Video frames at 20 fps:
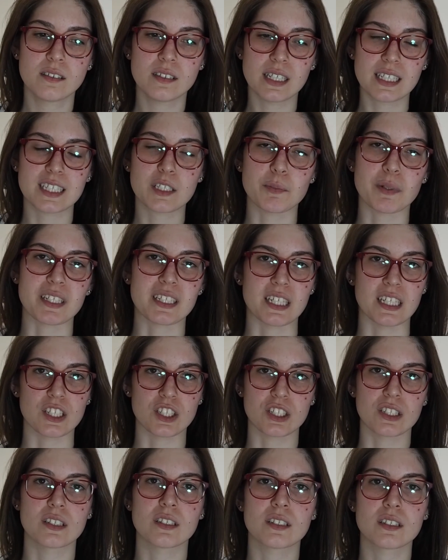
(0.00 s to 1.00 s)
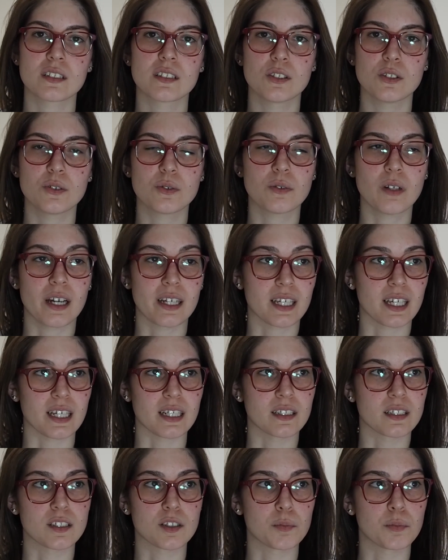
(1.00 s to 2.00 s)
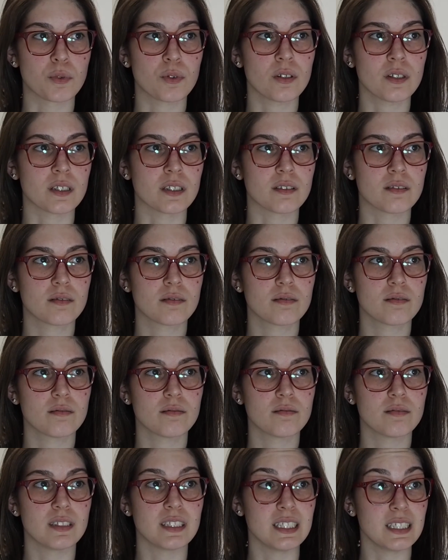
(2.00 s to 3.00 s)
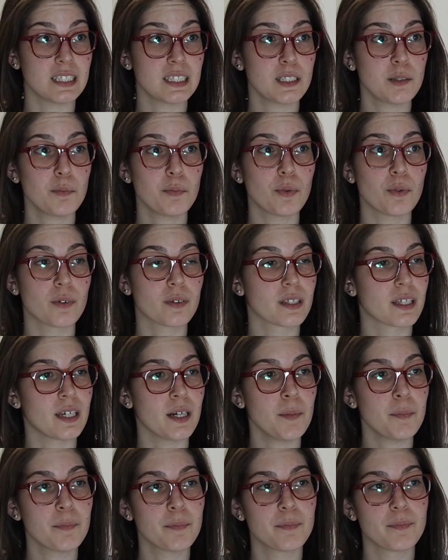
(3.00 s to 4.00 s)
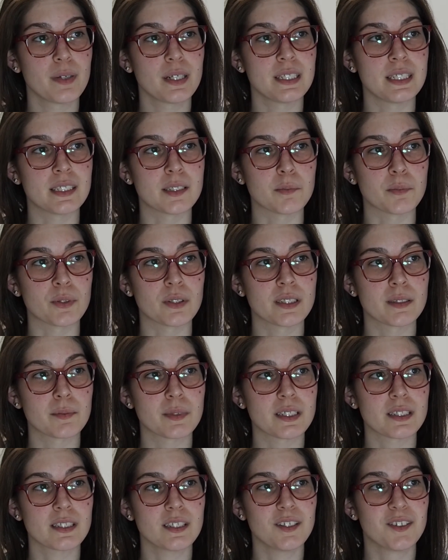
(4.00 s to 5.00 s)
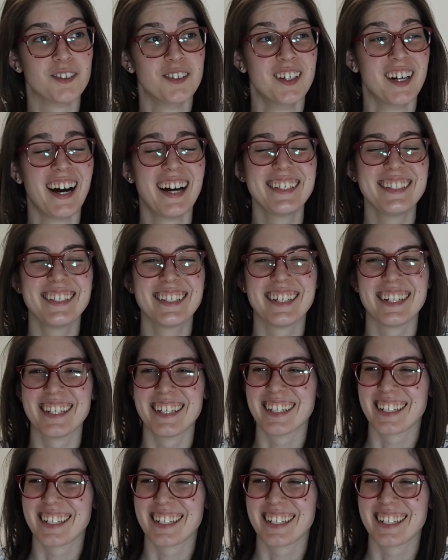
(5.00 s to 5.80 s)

expectations, I can't disappoint. Yep, I disappointed myself. I did it